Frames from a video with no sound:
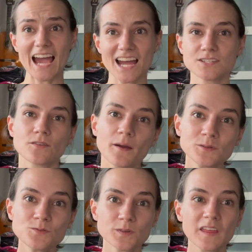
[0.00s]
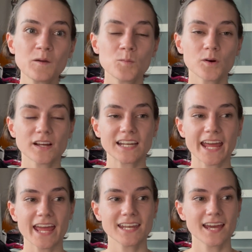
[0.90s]
So that one's really important.
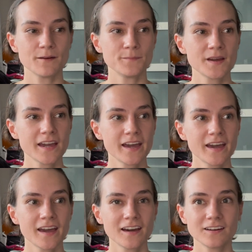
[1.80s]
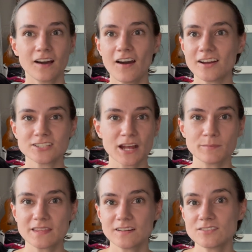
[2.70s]
And gosh, I
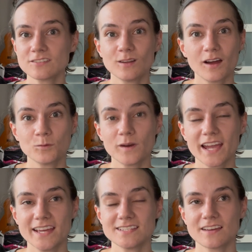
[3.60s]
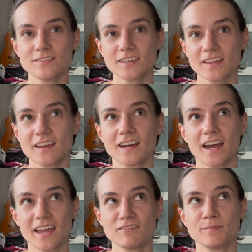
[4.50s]
mean, there's a lot of ways I feel like I
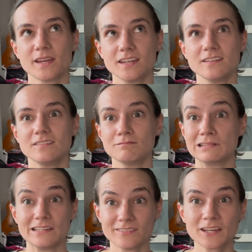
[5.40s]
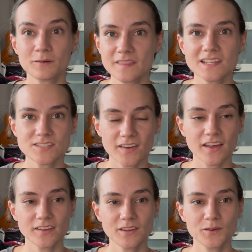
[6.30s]
have been living with this
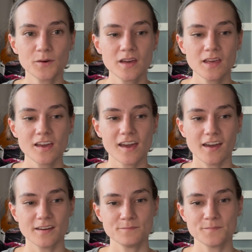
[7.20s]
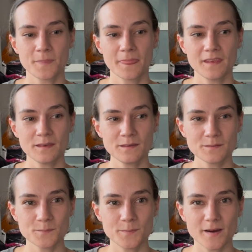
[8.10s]
value,
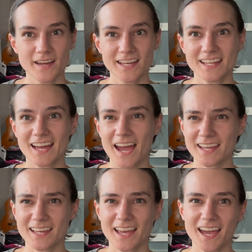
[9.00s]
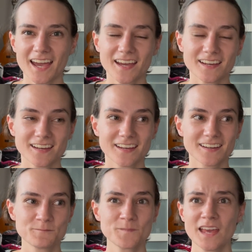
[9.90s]
but I
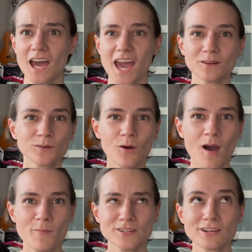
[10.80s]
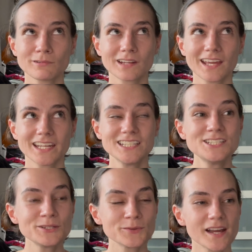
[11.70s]
don't know how much I want to get
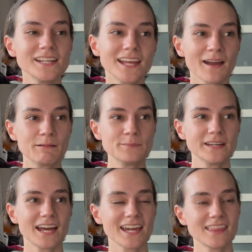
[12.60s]
into right now, but I